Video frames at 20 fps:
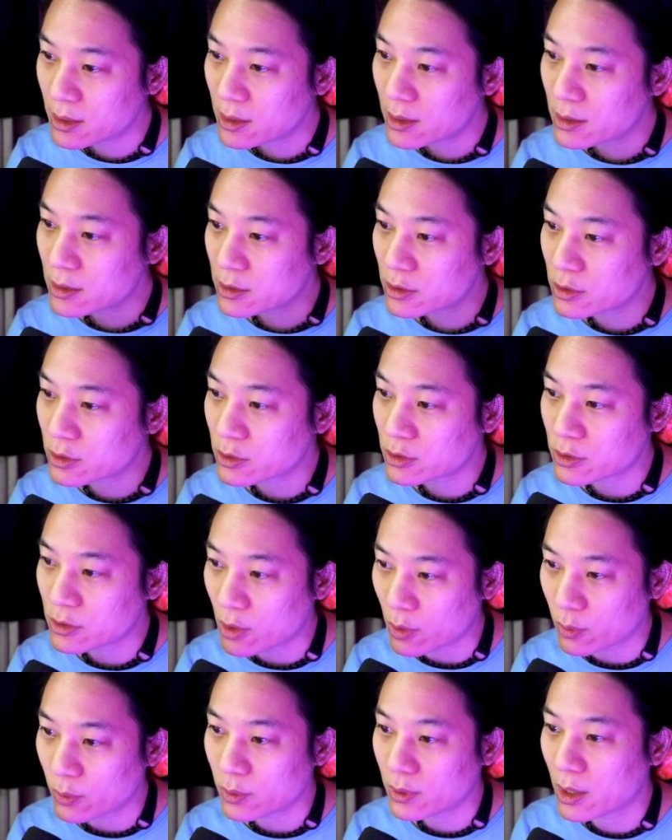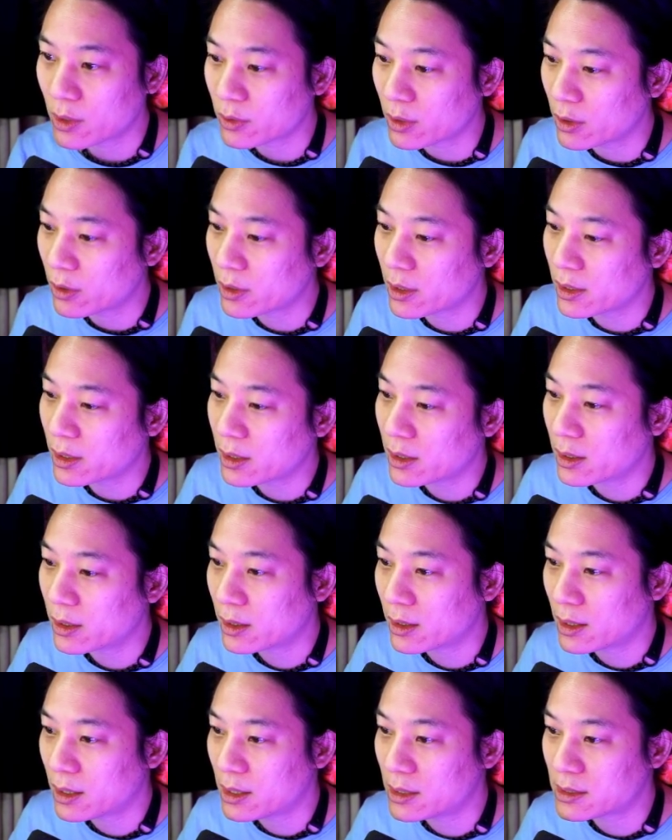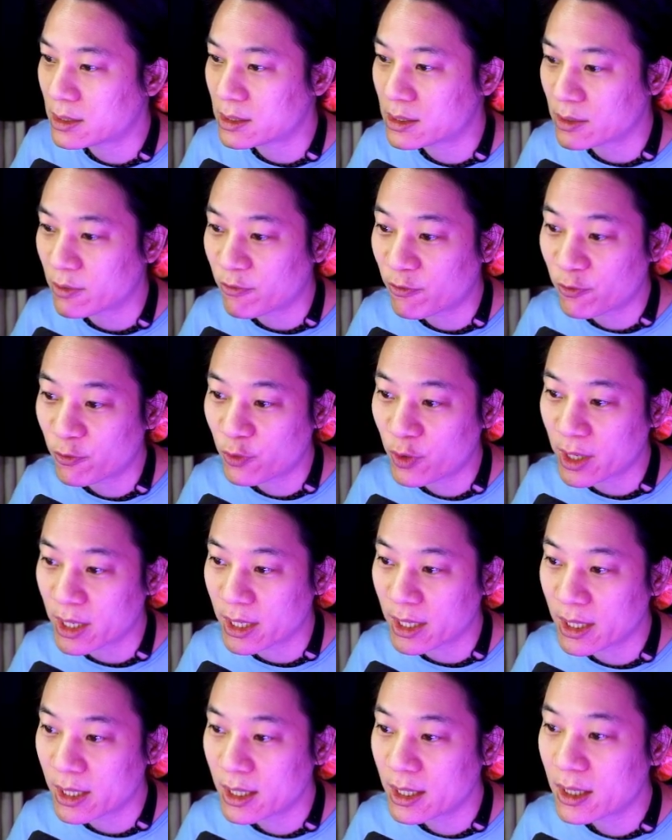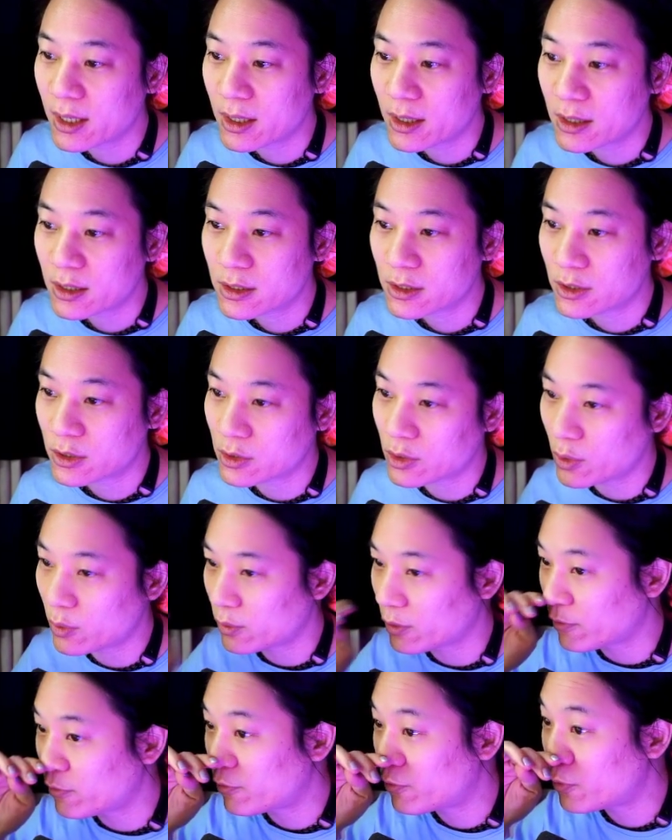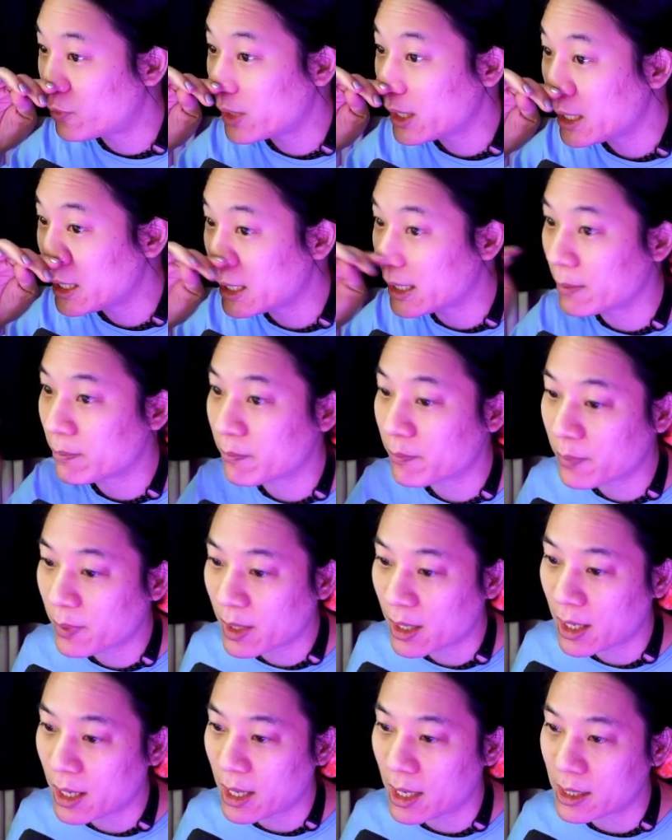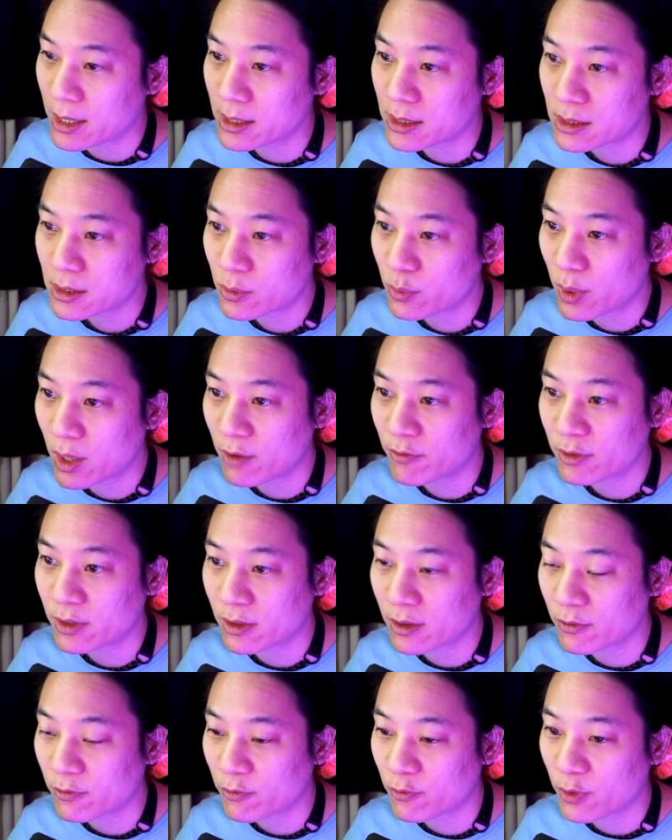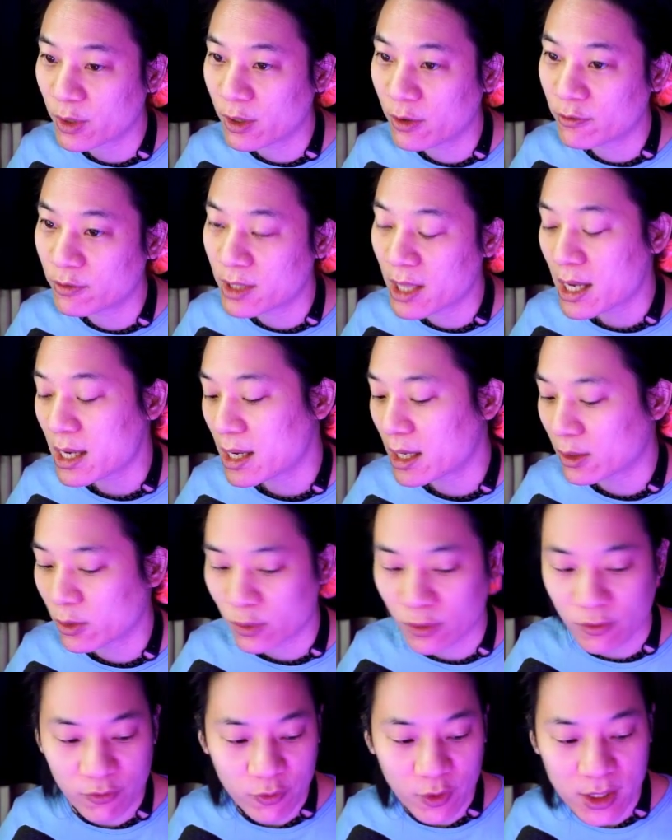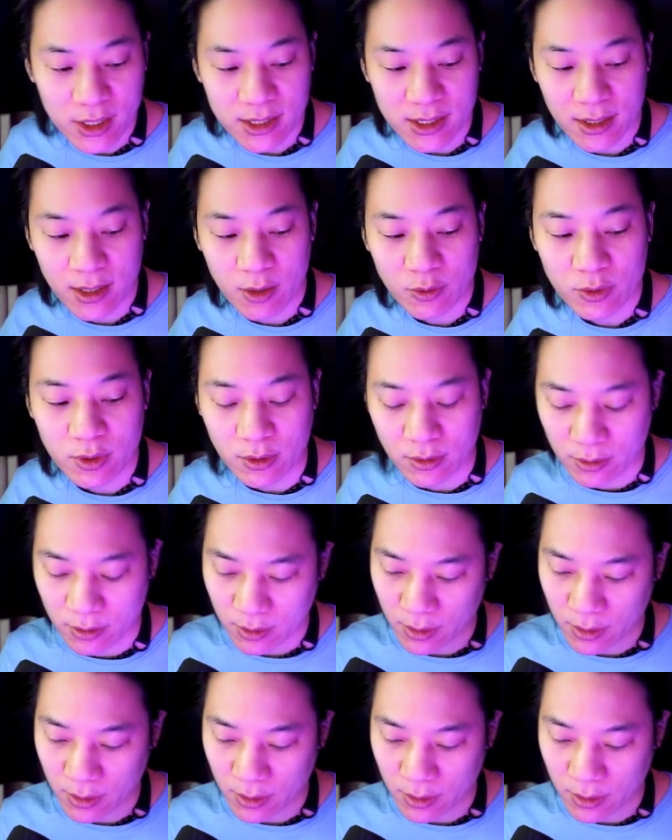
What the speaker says: So now that I look at it, it is a 3. So the 3 in place, we have another 3 over there, and all the 3s are now done.